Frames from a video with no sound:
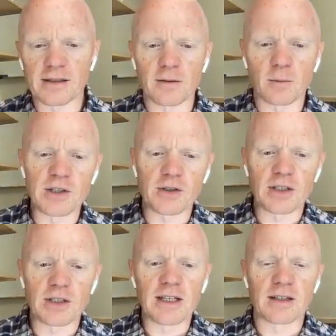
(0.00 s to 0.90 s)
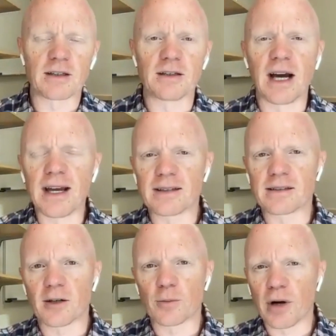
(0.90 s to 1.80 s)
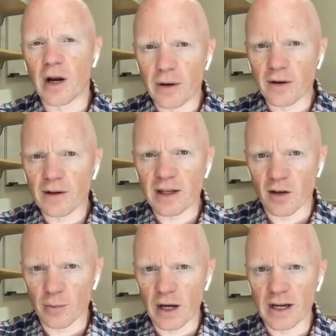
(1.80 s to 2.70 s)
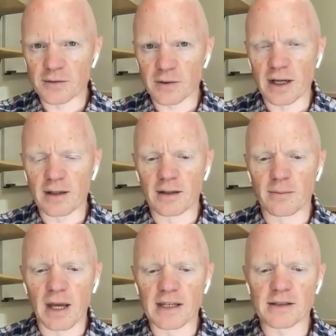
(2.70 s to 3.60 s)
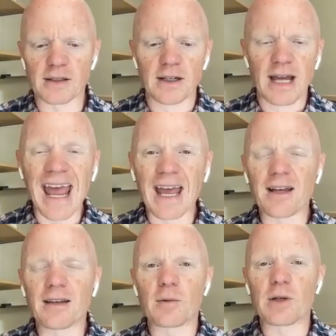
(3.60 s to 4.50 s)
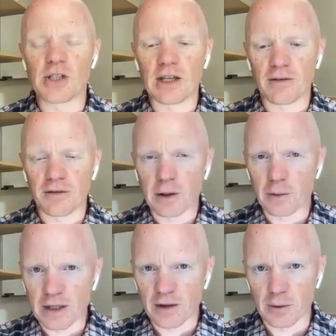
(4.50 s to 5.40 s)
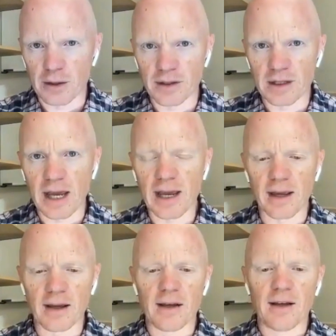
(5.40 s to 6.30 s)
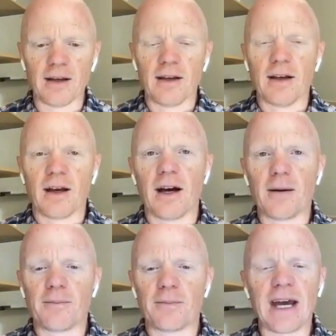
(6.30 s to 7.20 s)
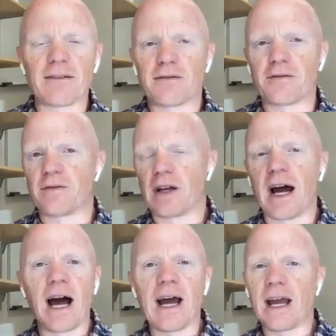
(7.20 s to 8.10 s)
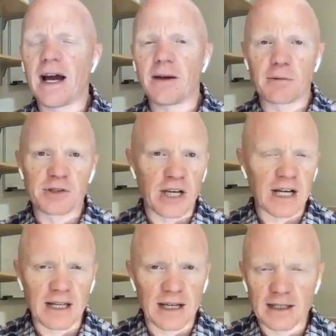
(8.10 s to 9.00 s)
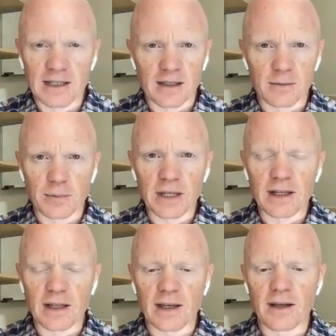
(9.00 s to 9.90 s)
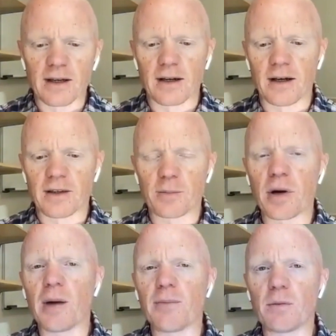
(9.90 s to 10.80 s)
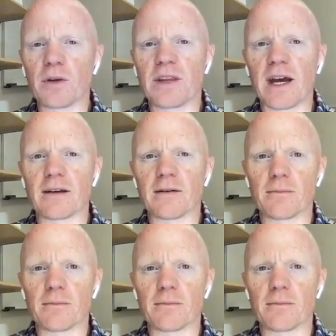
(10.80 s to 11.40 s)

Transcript: that we should eat diets that are primarily carbohydrate based and that we should eat frequently throughout the day. I reject that idea completely. The problem with that